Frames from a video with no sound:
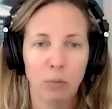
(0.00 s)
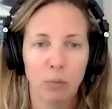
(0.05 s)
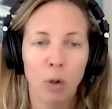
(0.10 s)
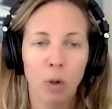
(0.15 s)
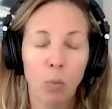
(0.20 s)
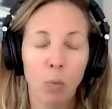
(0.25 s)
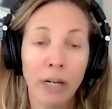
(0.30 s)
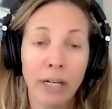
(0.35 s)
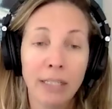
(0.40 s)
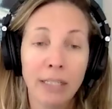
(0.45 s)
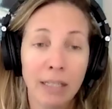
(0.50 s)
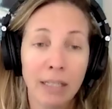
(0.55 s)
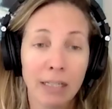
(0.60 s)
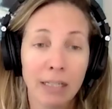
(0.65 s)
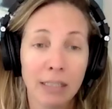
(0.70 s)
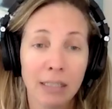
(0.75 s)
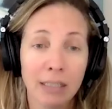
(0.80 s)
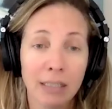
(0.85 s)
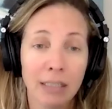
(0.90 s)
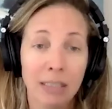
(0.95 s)
Well, what it
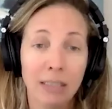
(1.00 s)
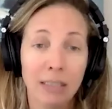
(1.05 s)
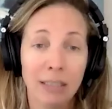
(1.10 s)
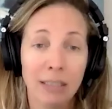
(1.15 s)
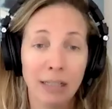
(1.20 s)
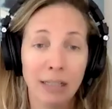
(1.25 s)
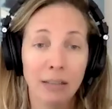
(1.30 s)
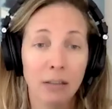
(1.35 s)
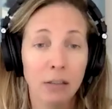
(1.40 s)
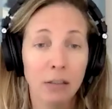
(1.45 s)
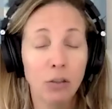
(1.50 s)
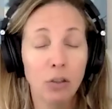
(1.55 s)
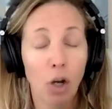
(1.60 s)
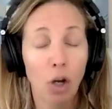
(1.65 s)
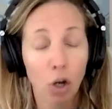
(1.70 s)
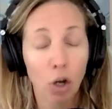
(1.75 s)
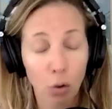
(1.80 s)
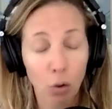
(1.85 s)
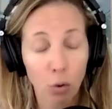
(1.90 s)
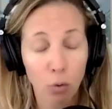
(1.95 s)
does is it sets the
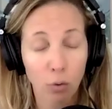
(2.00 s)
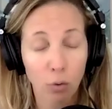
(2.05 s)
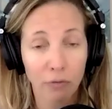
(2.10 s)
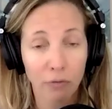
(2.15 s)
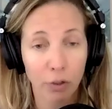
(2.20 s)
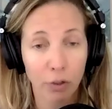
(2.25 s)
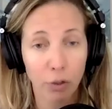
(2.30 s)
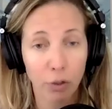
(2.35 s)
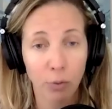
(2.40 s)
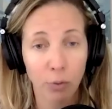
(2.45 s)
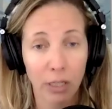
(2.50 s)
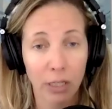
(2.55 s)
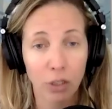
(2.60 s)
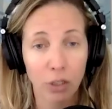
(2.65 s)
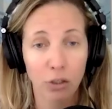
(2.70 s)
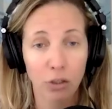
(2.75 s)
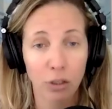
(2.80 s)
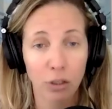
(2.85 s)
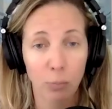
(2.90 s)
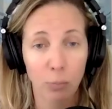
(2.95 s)
tone for your
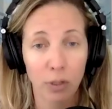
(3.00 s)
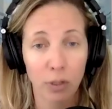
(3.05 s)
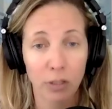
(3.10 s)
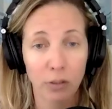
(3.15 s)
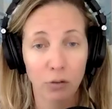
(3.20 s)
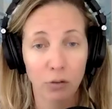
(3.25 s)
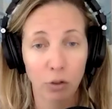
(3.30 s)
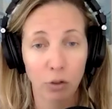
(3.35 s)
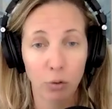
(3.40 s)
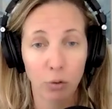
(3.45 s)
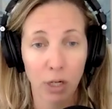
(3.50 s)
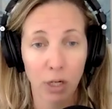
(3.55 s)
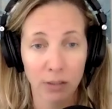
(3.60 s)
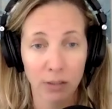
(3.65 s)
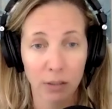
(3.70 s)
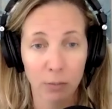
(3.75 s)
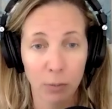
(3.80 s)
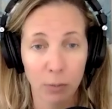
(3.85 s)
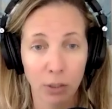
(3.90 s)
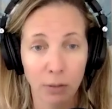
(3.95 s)
relationship with this new
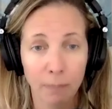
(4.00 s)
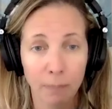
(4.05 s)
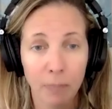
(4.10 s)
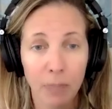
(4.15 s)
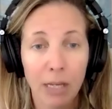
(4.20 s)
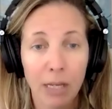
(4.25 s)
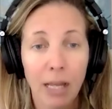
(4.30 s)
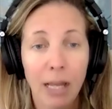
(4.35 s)
customer.